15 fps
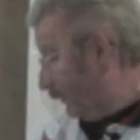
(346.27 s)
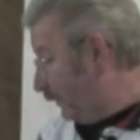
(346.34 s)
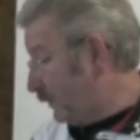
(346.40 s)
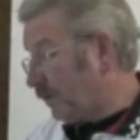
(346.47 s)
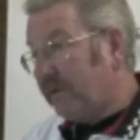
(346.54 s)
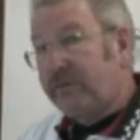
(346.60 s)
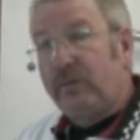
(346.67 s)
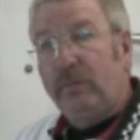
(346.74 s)

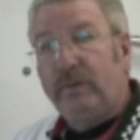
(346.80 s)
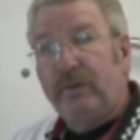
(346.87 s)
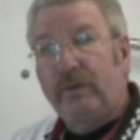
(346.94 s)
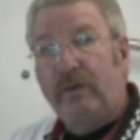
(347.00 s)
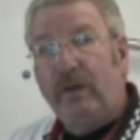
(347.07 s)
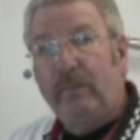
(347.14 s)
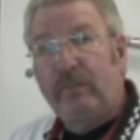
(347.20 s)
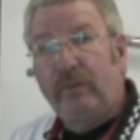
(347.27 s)
These are
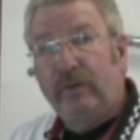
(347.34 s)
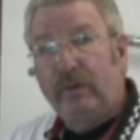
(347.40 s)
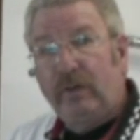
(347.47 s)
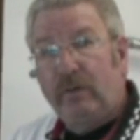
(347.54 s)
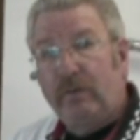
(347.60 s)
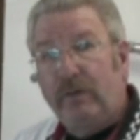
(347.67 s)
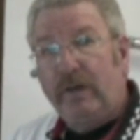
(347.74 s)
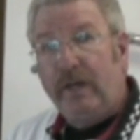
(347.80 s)
tubular upper and
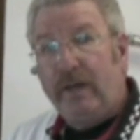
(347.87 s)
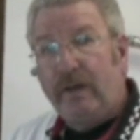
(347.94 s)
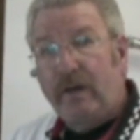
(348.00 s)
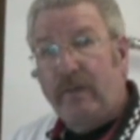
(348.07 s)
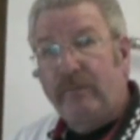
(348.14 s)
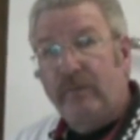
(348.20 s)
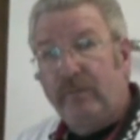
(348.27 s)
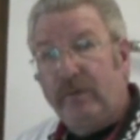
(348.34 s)
lower
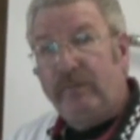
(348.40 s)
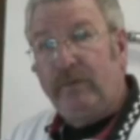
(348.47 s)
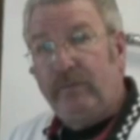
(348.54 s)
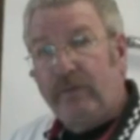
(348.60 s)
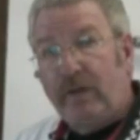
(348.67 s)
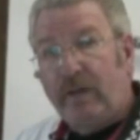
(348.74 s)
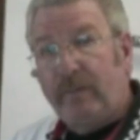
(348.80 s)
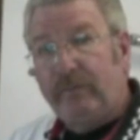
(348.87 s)
A-arms that we've
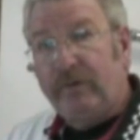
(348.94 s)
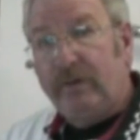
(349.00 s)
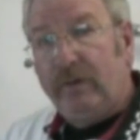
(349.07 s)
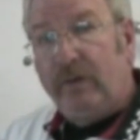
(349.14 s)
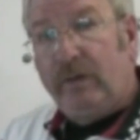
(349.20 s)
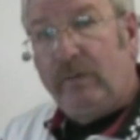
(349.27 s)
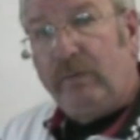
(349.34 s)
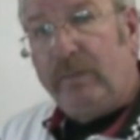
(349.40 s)
developed.
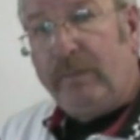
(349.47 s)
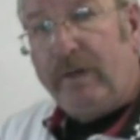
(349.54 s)
We